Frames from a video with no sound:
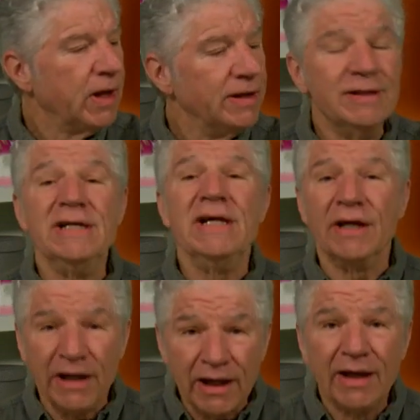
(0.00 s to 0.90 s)

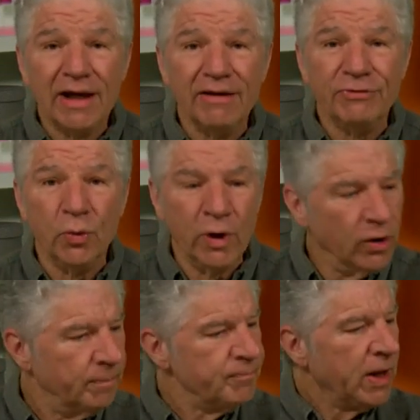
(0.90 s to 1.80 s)
deity, if you will,
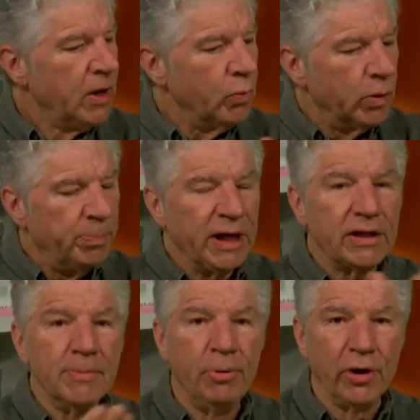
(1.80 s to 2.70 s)
will pick
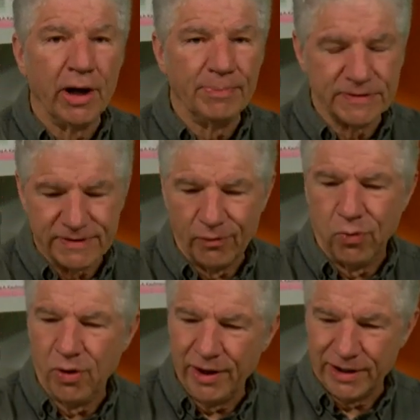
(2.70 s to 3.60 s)
the book up and say,
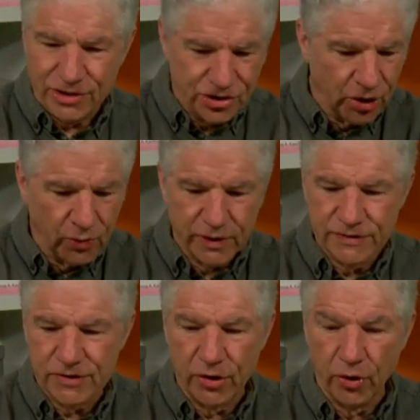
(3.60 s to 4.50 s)
What a joke, and
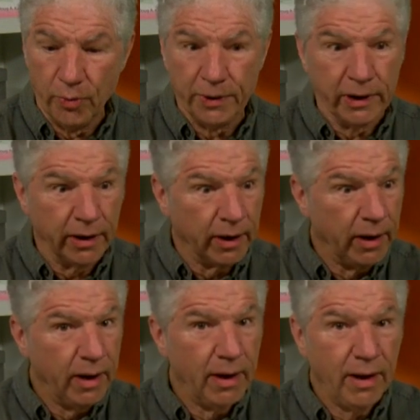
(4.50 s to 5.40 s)
start opening it.
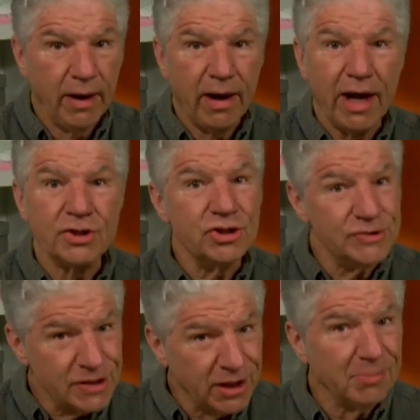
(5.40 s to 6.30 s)
And she's
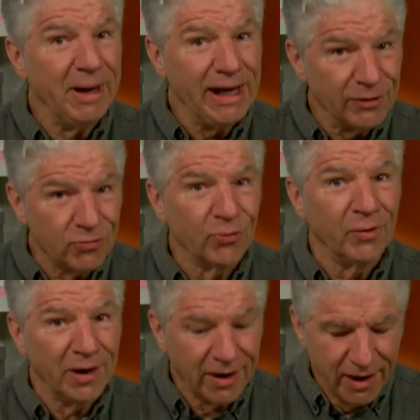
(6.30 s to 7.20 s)
going to make it through
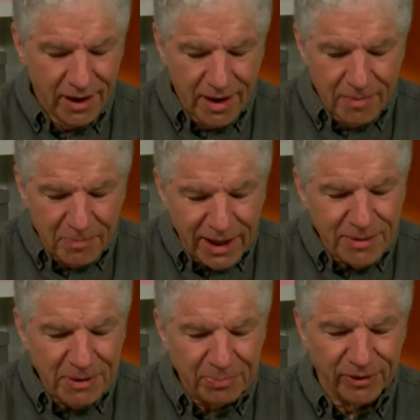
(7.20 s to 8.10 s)
it. Many
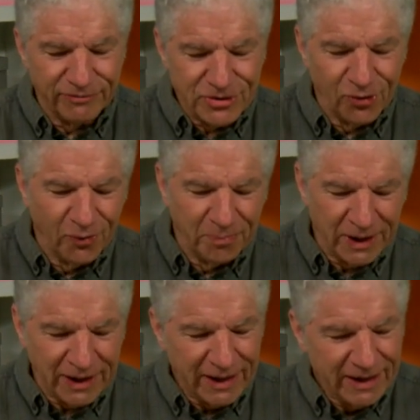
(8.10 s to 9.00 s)
people have told
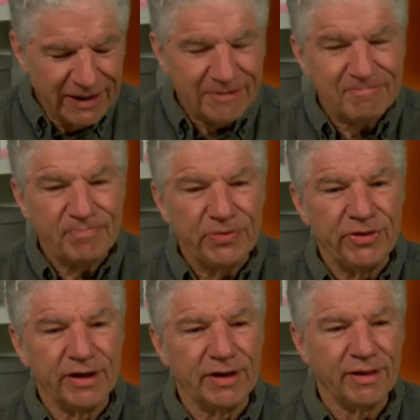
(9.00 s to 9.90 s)
me
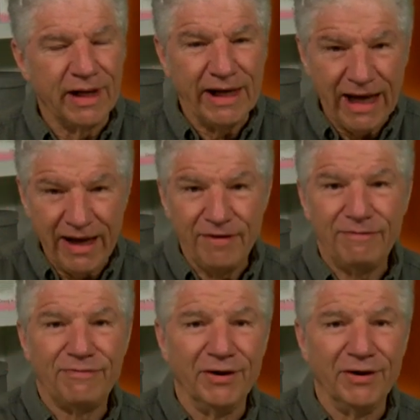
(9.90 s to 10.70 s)
that they gave